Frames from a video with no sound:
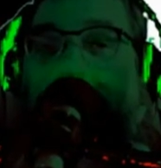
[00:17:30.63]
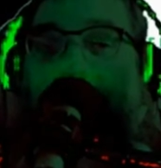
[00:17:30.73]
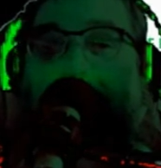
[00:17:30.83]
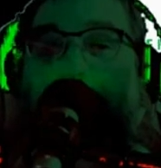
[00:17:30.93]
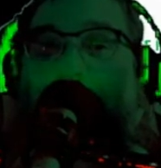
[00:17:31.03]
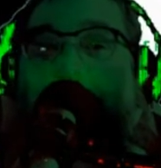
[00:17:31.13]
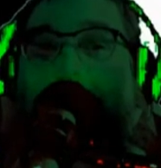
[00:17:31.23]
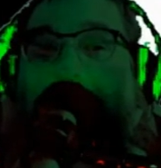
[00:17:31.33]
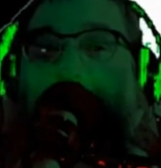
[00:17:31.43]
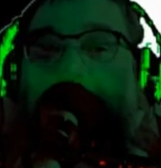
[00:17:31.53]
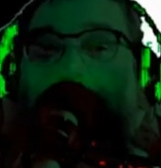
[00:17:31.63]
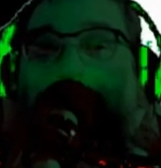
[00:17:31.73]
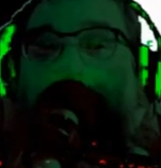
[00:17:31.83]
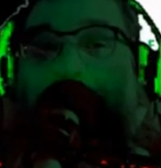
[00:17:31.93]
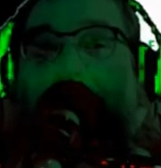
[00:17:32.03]
I
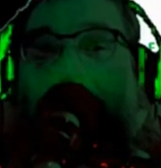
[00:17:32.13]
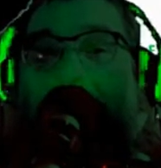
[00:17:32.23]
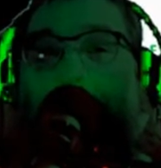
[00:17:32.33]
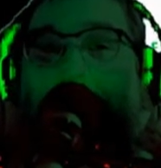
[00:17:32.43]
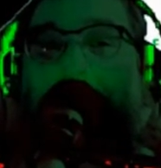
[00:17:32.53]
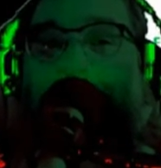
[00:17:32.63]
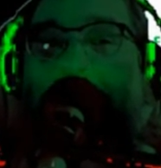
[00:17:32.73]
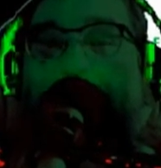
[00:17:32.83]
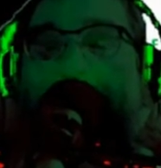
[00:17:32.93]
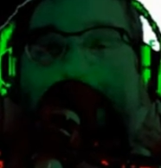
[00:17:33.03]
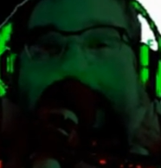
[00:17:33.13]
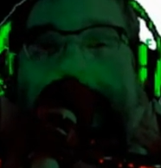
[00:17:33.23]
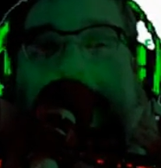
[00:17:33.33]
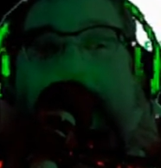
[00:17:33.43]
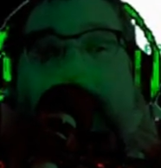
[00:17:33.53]
will end our visit
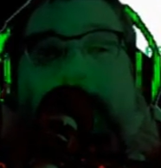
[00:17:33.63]
there